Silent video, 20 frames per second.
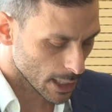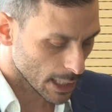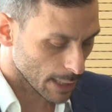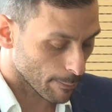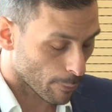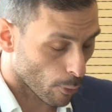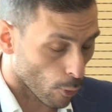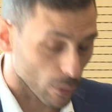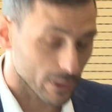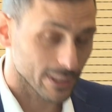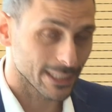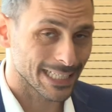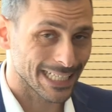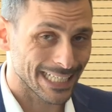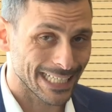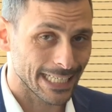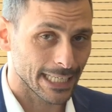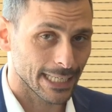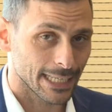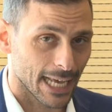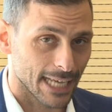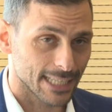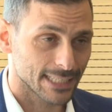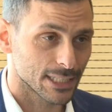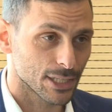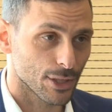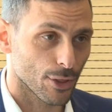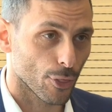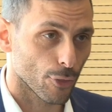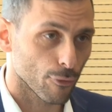Importantly, as
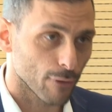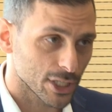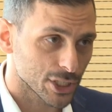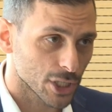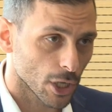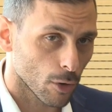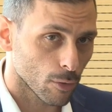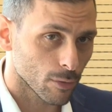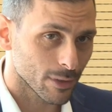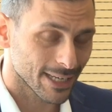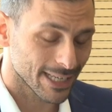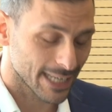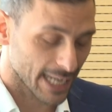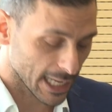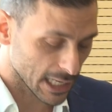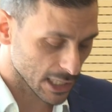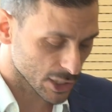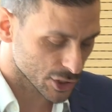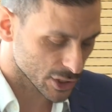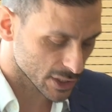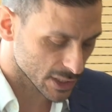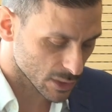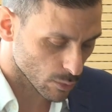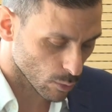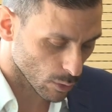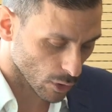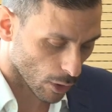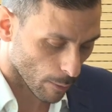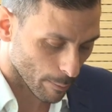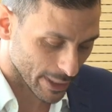to the threshold,
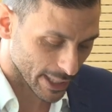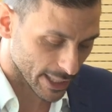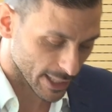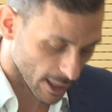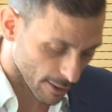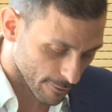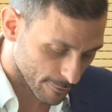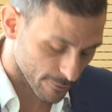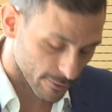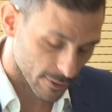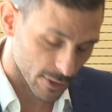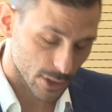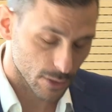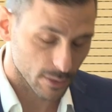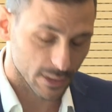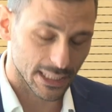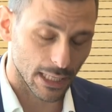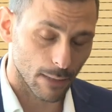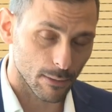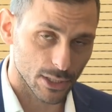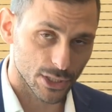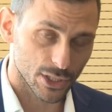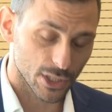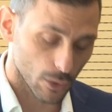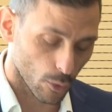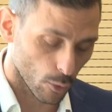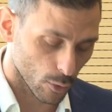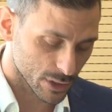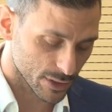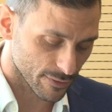negligence will not be enough to establish the
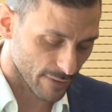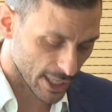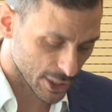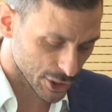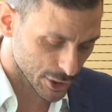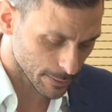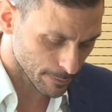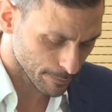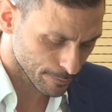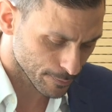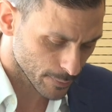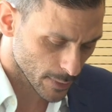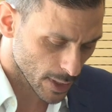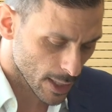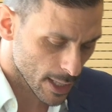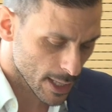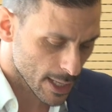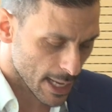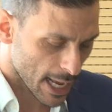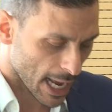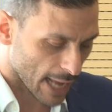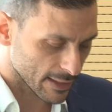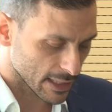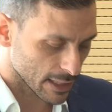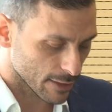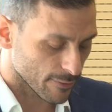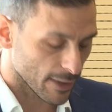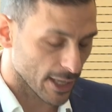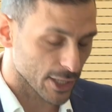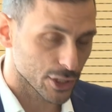cause of action, and
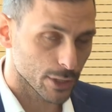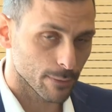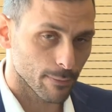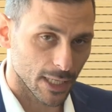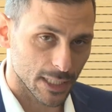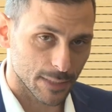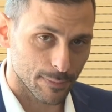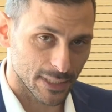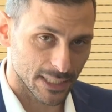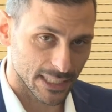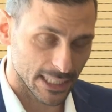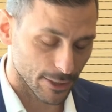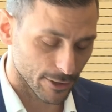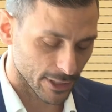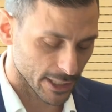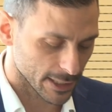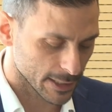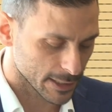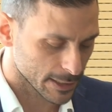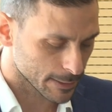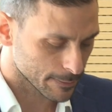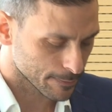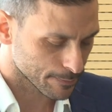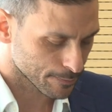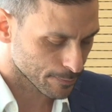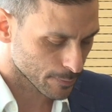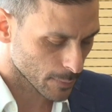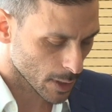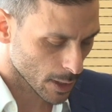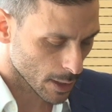the invasion must be serious.
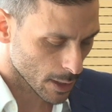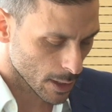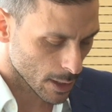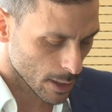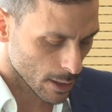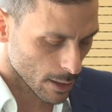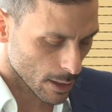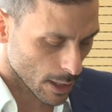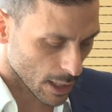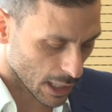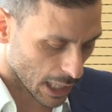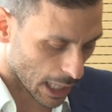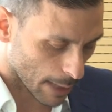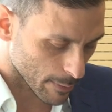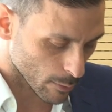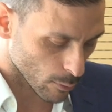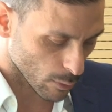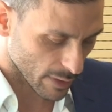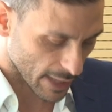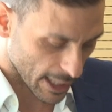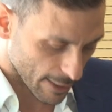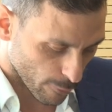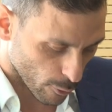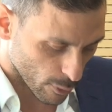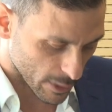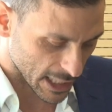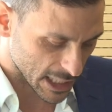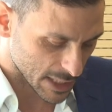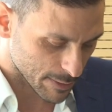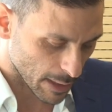A claimant will
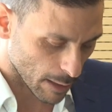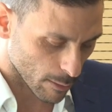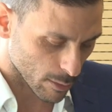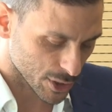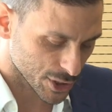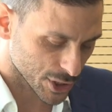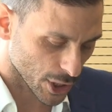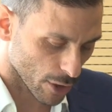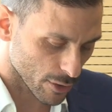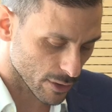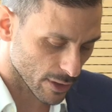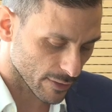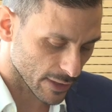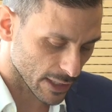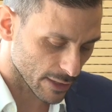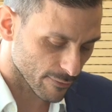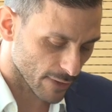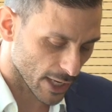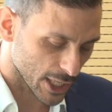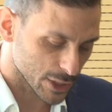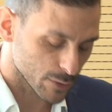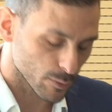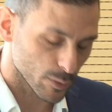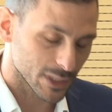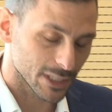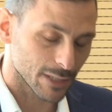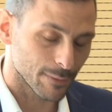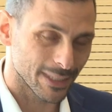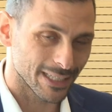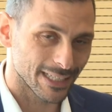therefore need to be able to show that the invasion
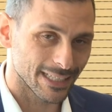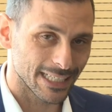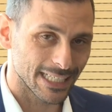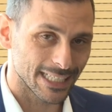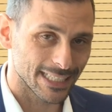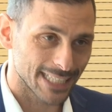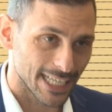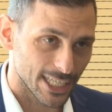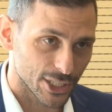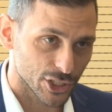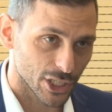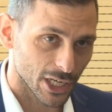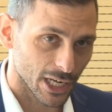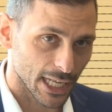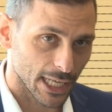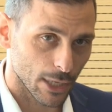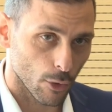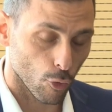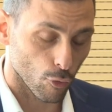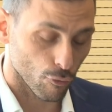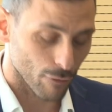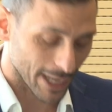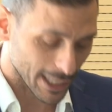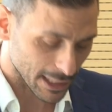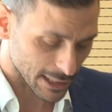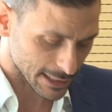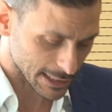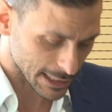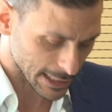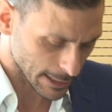was committed intentionally or
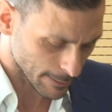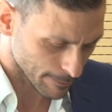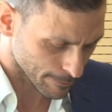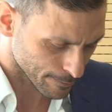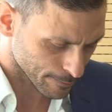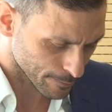recklessly,